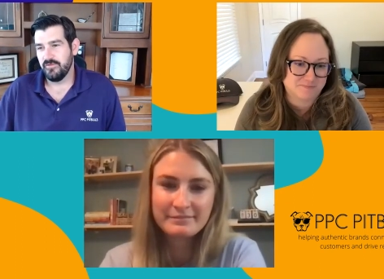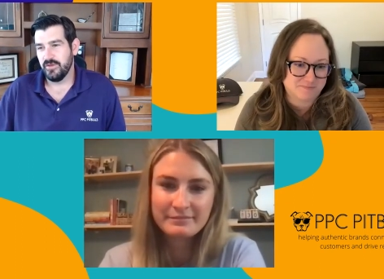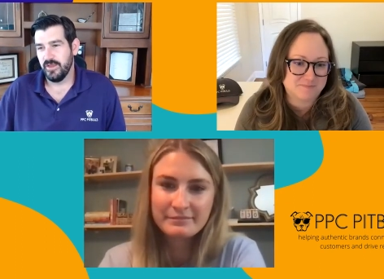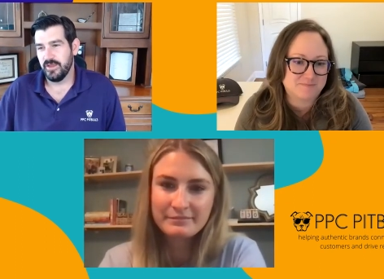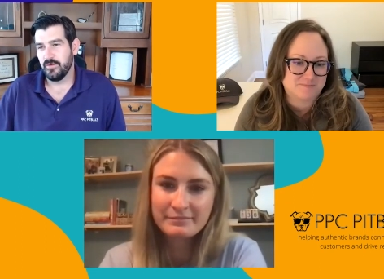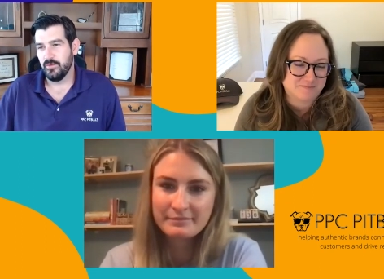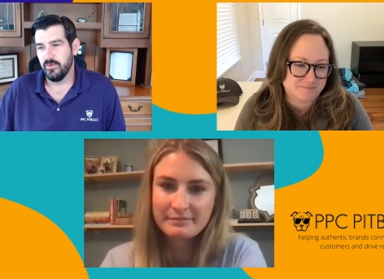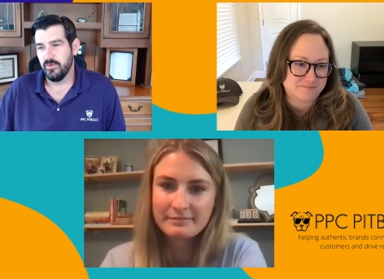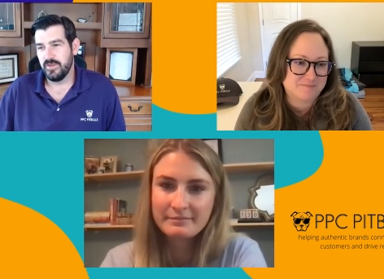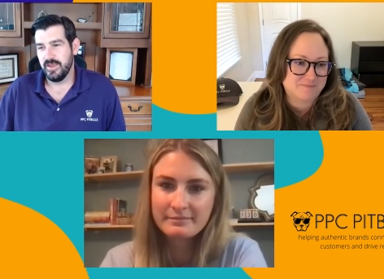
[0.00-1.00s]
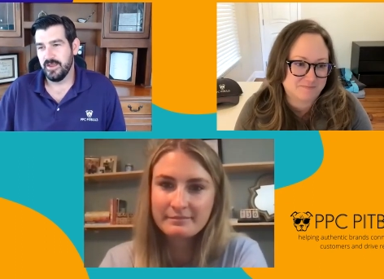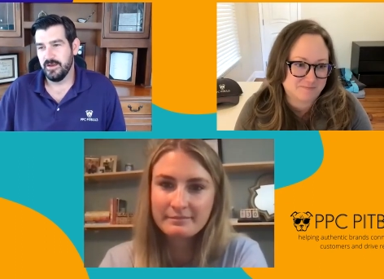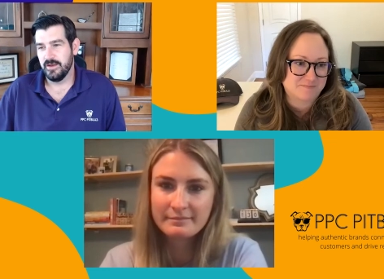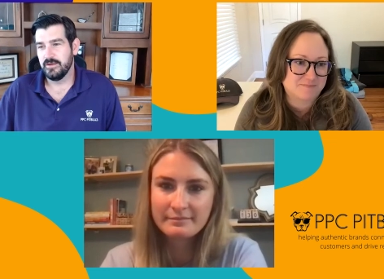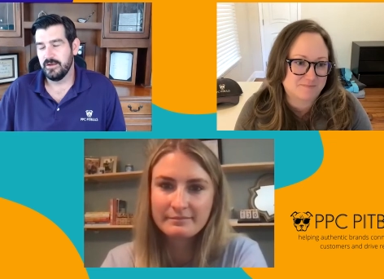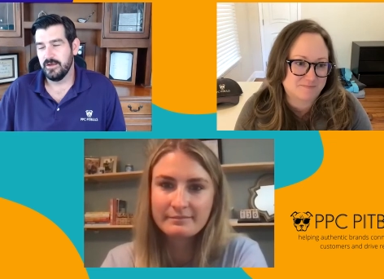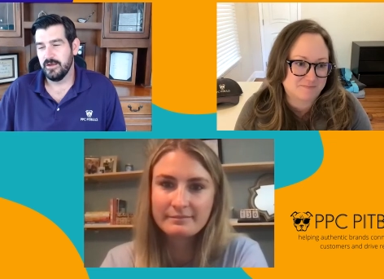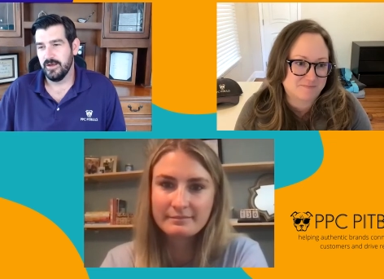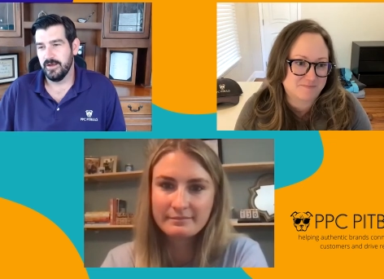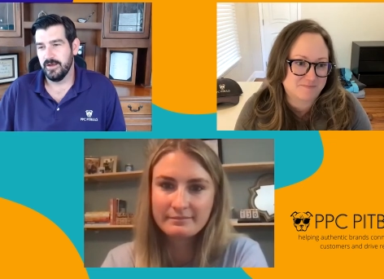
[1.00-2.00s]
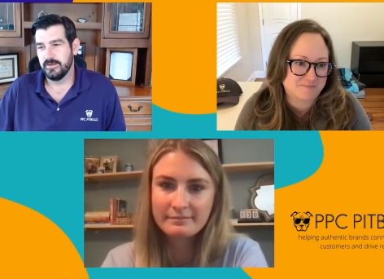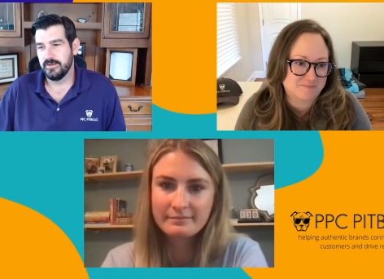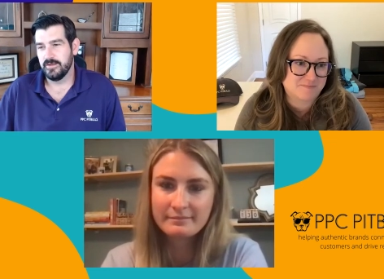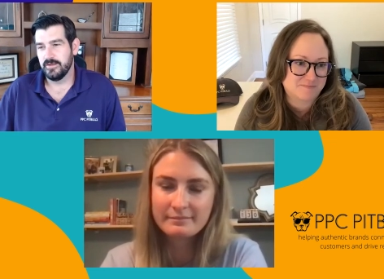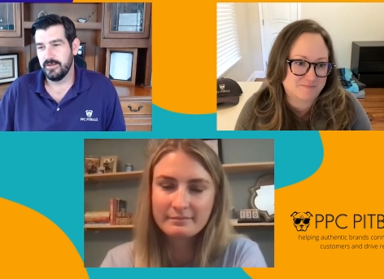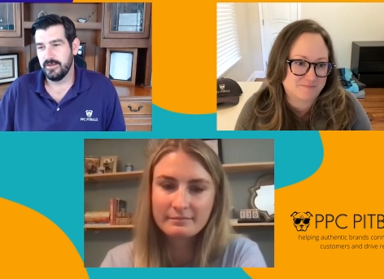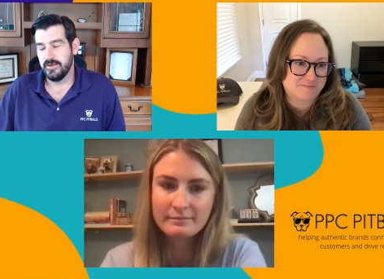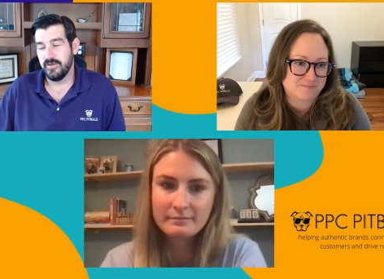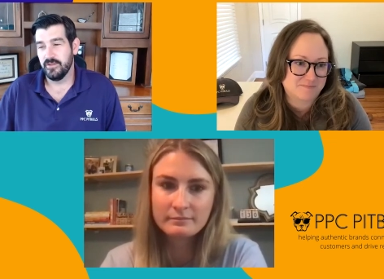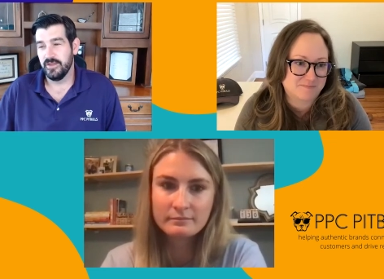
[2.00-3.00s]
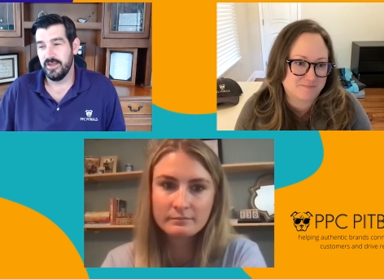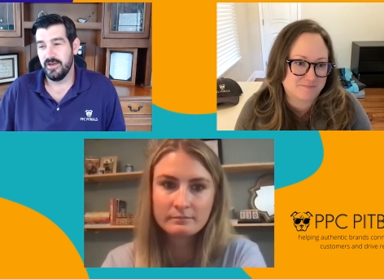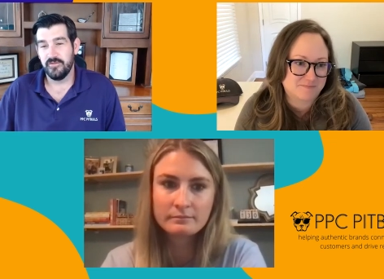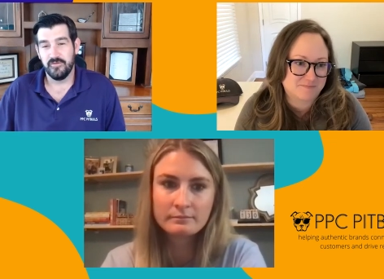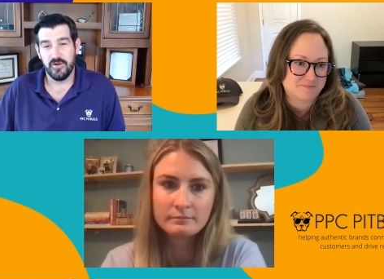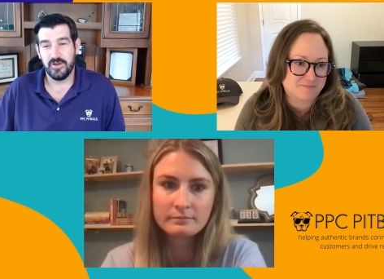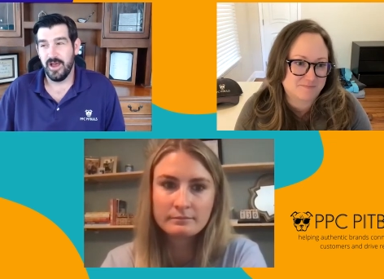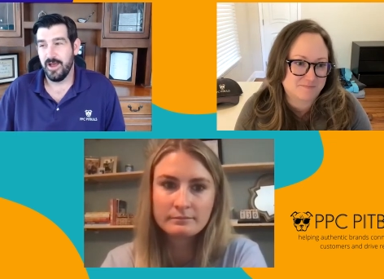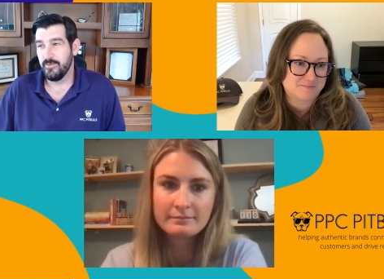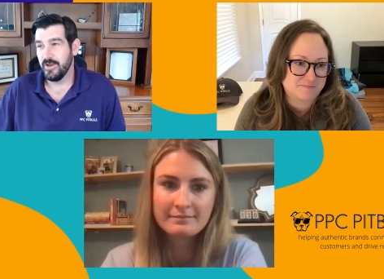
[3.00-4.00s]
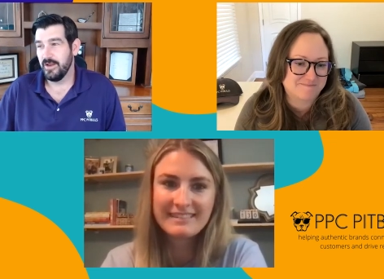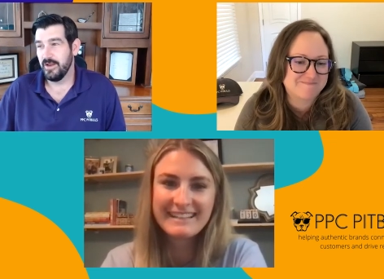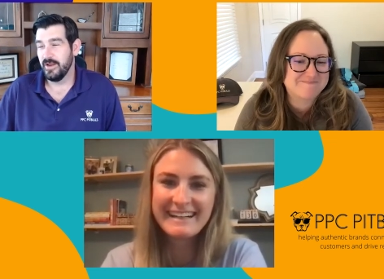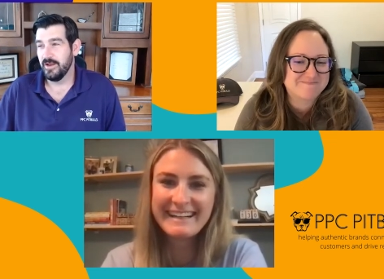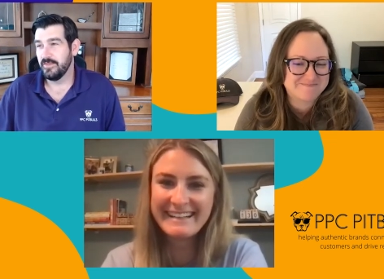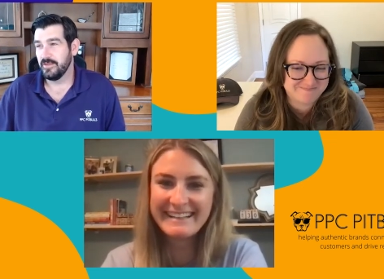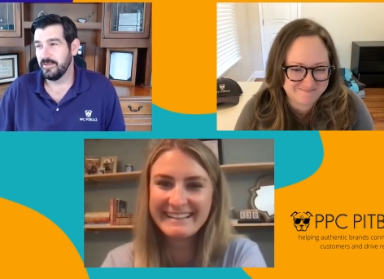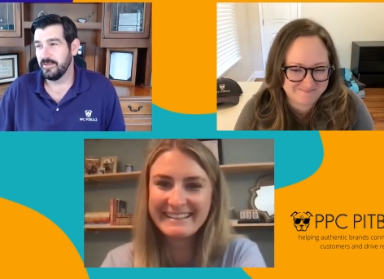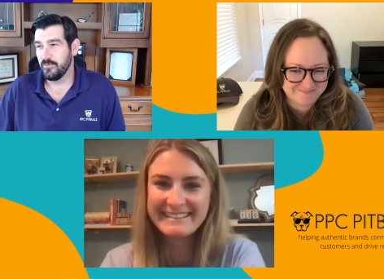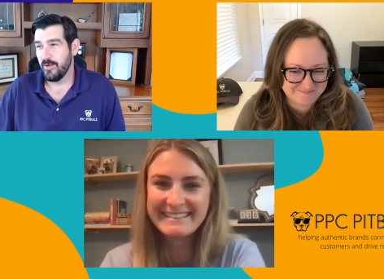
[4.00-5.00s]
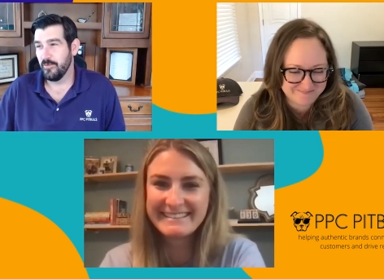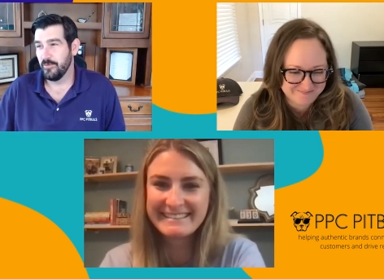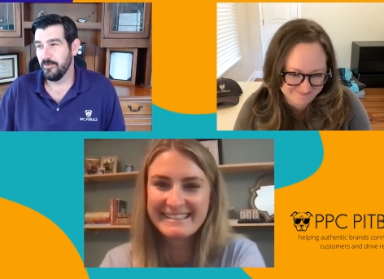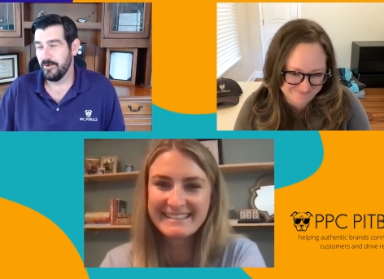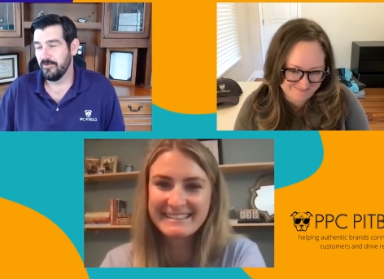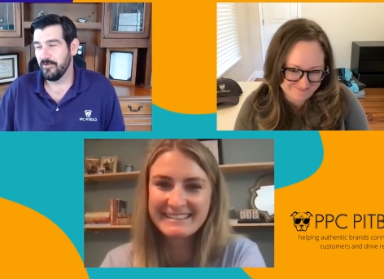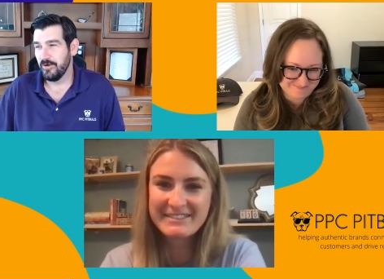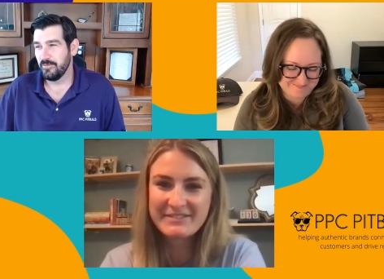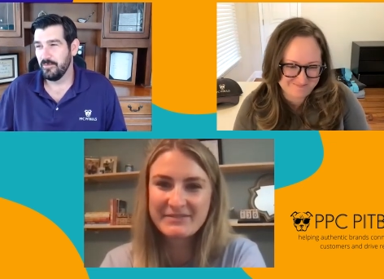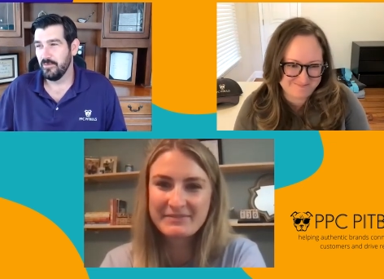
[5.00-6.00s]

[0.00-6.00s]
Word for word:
Speaker 1: I feel like we've taken uh, definitely enough of your time, and and I think this is probably one of our